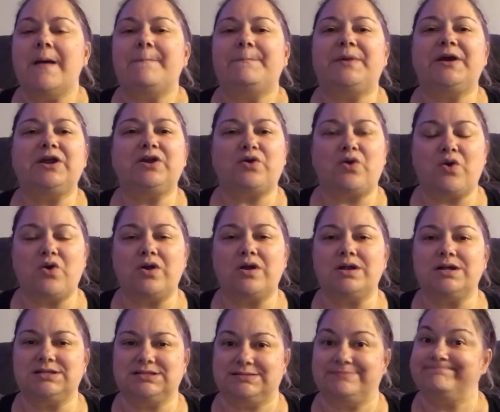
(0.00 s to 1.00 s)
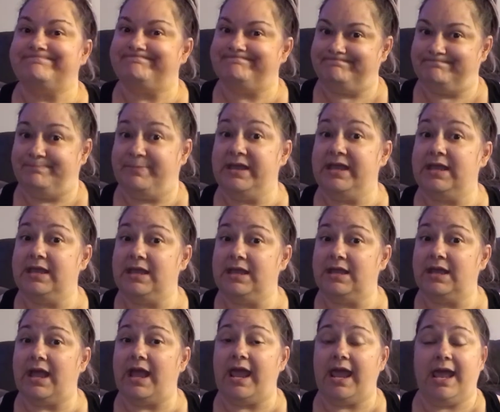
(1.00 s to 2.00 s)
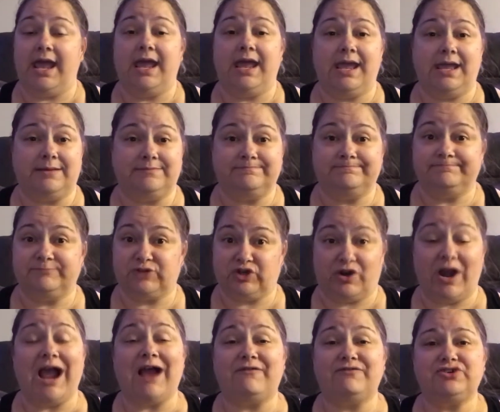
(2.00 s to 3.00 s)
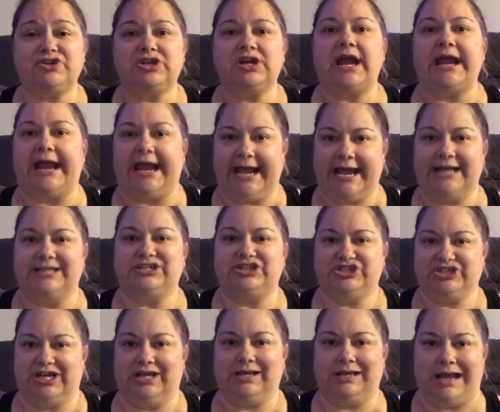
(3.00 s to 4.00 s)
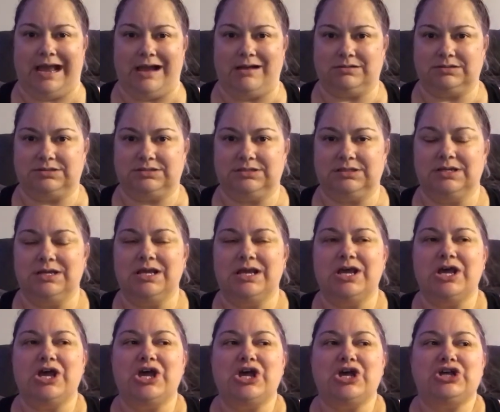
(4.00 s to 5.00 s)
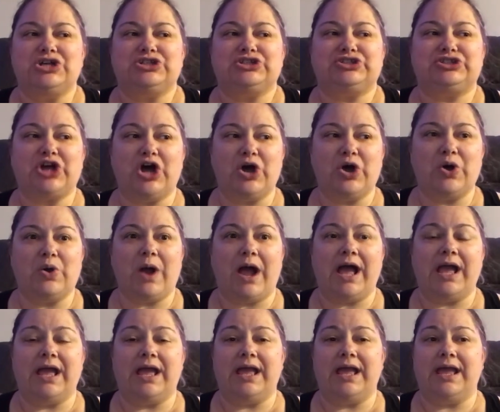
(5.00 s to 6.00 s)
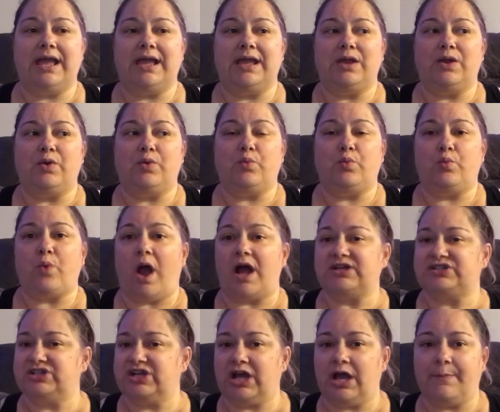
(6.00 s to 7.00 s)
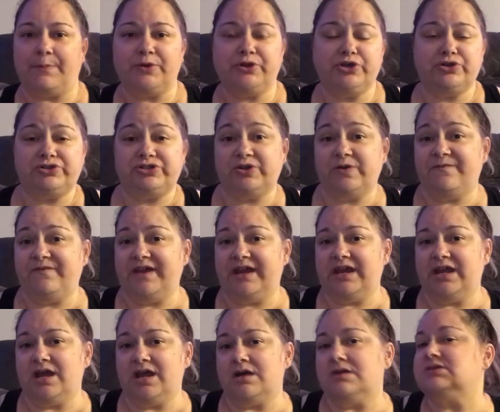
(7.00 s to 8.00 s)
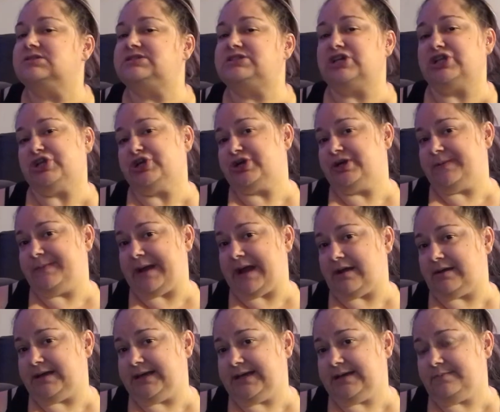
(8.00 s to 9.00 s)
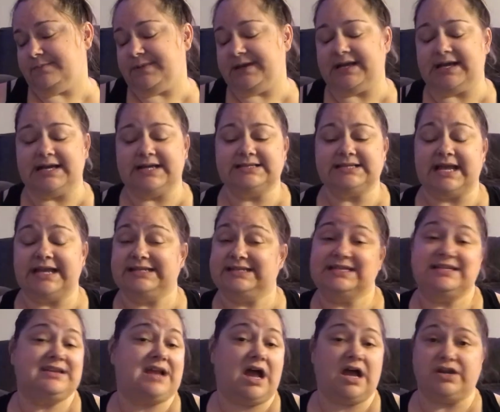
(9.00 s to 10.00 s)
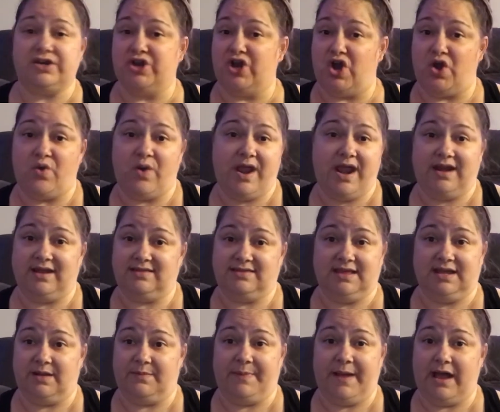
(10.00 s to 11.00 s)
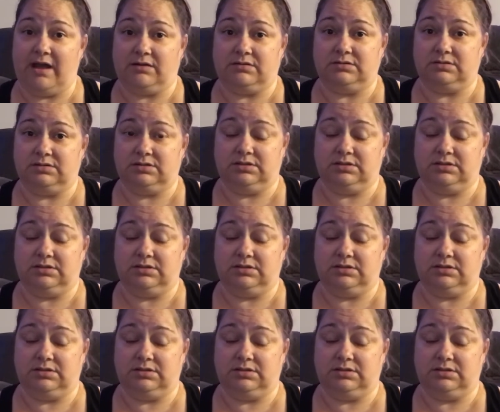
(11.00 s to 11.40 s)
But of course, being a crafter, I had to check it out. So I watched a couple YouTube videos to learn about it because I did not know anything about